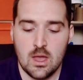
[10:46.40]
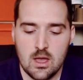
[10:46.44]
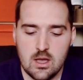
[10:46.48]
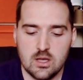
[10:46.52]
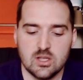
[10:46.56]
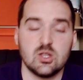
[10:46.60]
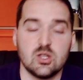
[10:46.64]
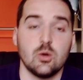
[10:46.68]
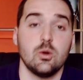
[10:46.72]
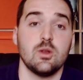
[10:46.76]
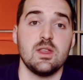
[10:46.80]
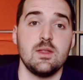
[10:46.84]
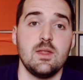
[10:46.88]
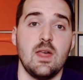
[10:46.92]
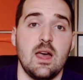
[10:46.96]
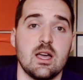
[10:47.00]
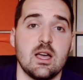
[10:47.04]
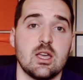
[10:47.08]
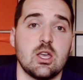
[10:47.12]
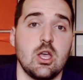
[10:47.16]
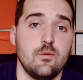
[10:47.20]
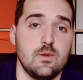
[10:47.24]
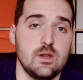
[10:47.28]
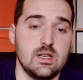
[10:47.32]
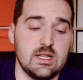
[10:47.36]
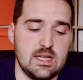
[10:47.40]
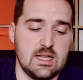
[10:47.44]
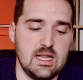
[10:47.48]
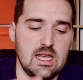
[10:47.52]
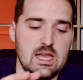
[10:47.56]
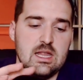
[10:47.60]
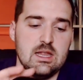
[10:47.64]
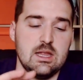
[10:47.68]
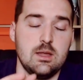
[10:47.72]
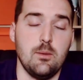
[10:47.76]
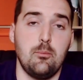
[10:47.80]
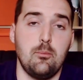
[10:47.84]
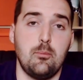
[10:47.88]
So I think that covers
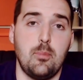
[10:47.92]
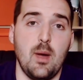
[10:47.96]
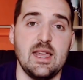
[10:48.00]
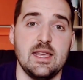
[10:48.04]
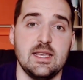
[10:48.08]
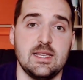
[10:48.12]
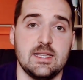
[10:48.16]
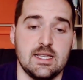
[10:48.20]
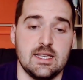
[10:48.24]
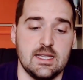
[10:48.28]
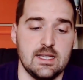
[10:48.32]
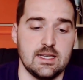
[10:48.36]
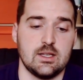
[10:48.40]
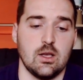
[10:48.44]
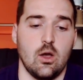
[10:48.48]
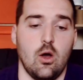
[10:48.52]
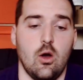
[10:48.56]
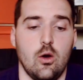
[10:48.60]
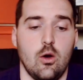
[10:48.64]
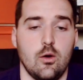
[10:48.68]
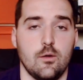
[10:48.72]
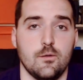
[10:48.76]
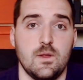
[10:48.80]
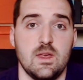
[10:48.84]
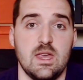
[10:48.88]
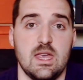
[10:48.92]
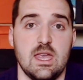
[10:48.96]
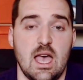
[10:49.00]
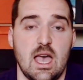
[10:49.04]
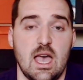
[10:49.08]
the basics of the